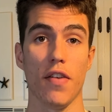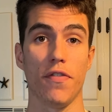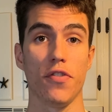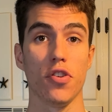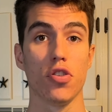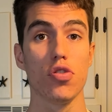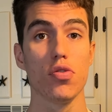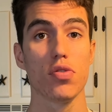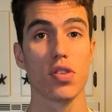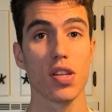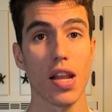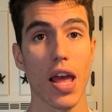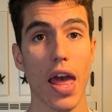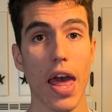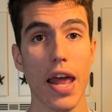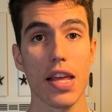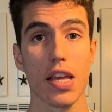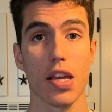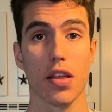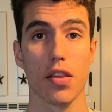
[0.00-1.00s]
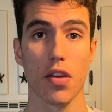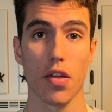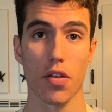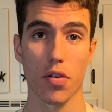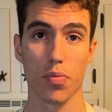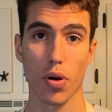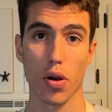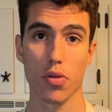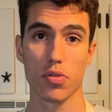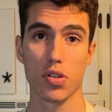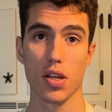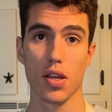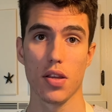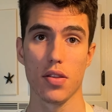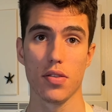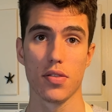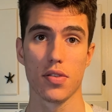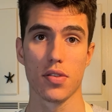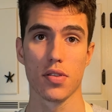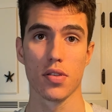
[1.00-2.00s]
If you're using any of the other
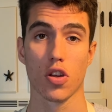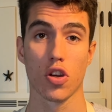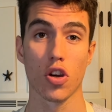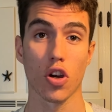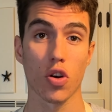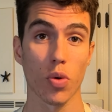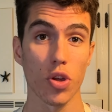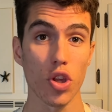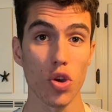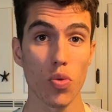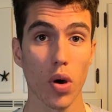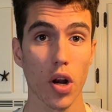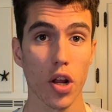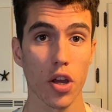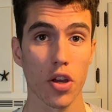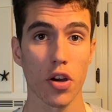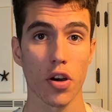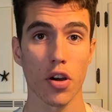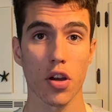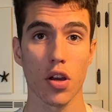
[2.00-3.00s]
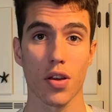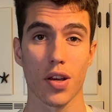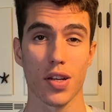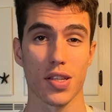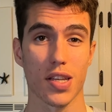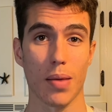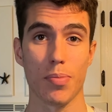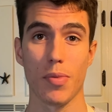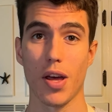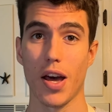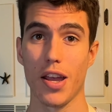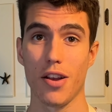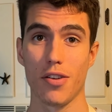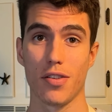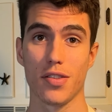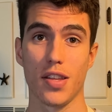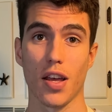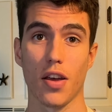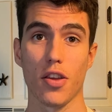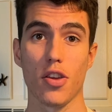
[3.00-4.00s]
proteins, cook what you want to cook, because I'm not here
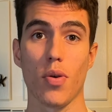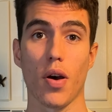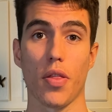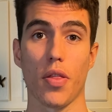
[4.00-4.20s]
to tell you